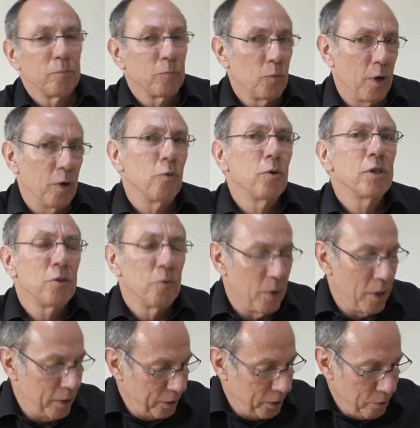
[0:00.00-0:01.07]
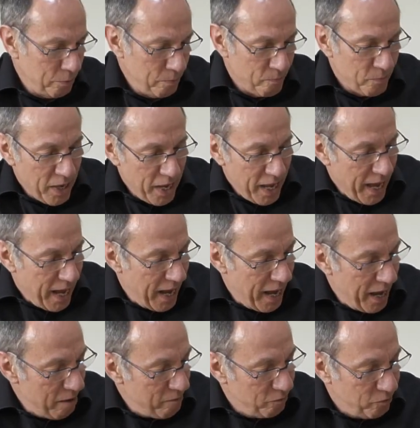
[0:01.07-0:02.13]
well, quite a while ago,
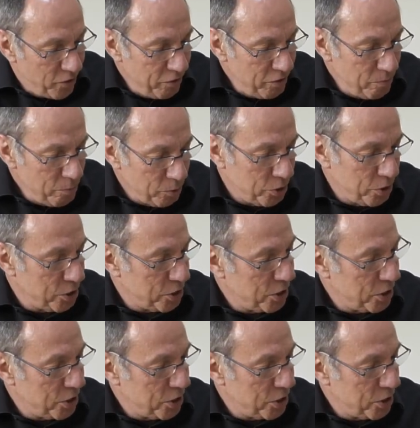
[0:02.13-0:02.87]
very much the